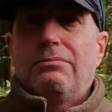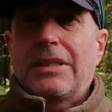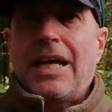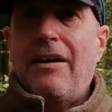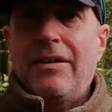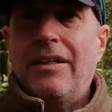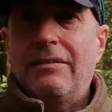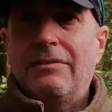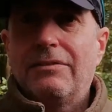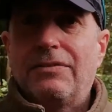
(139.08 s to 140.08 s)
carried it
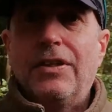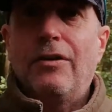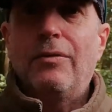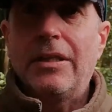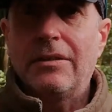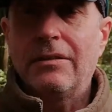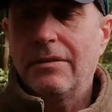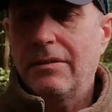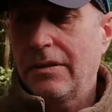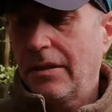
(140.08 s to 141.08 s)
for no reason.
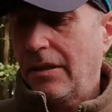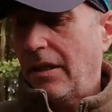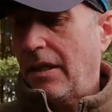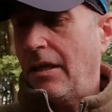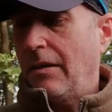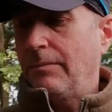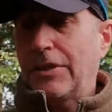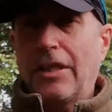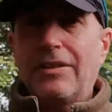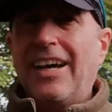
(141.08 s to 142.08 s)

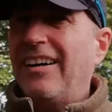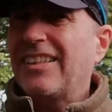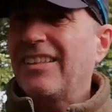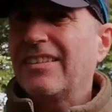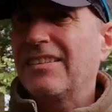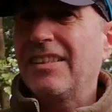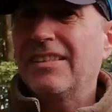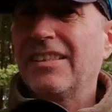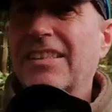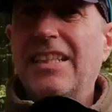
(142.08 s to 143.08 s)
So yeah,
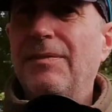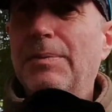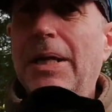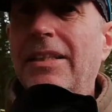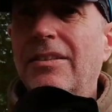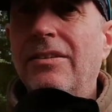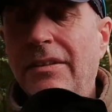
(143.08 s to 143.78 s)
just keep your plate on.